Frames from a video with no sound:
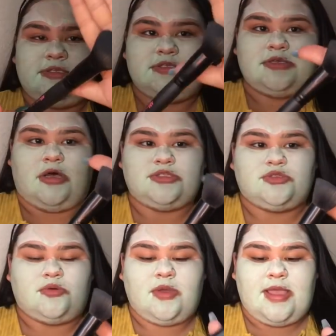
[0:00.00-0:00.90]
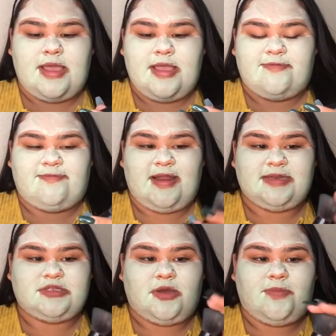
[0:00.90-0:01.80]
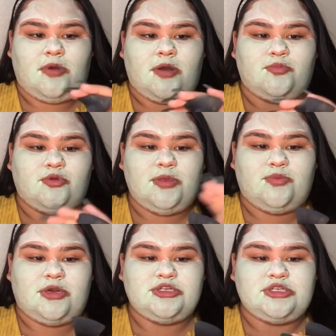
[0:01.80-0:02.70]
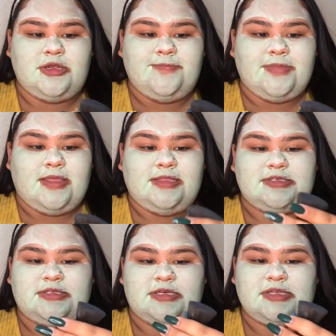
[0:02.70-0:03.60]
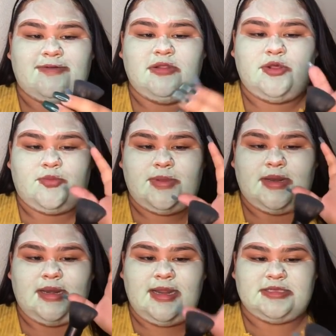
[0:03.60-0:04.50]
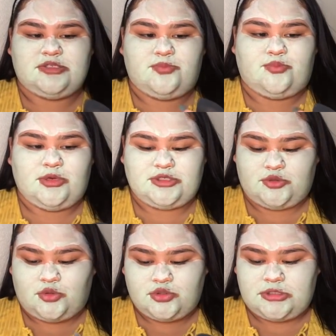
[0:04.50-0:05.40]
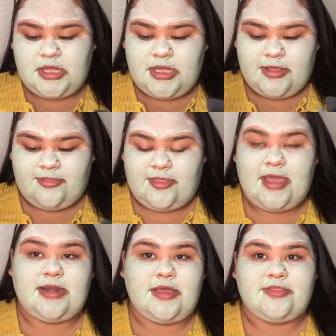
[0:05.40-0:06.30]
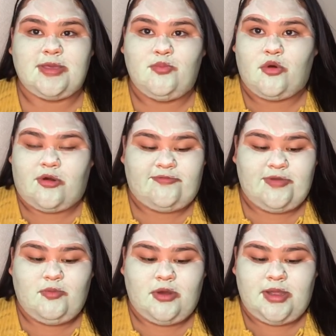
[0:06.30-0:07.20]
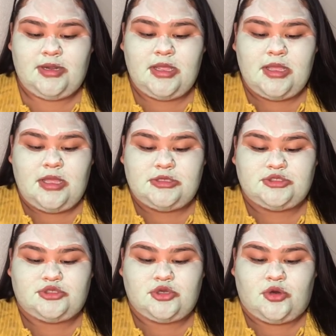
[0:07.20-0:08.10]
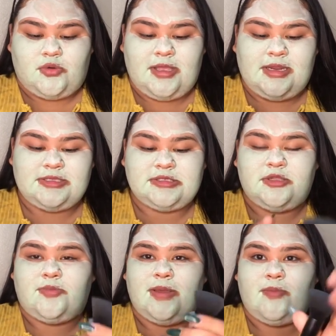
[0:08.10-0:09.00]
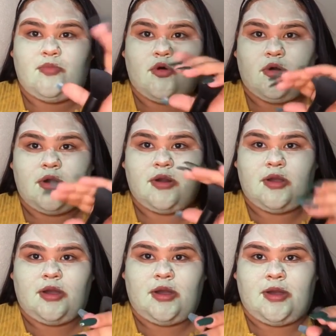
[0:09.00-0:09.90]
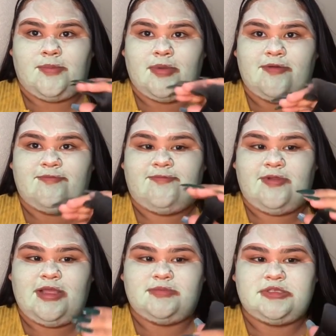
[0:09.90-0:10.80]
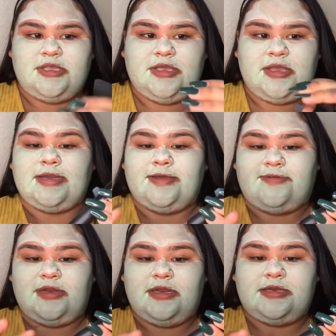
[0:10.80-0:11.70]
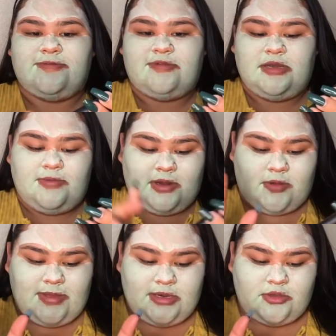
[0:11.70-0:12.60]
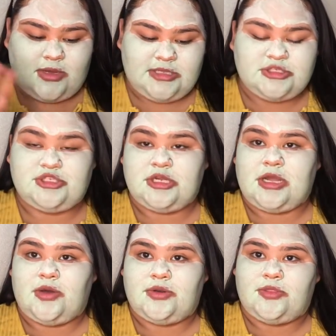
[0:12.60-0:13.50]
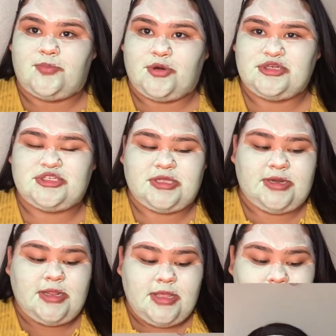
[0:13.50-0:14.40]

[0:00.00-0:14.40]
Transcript: This is also a flat top kabuki brush. This does have a little bit less bristles than the Morphe one, so it is a little bit more flimsy. I definitely recommend you guys check out the brush set.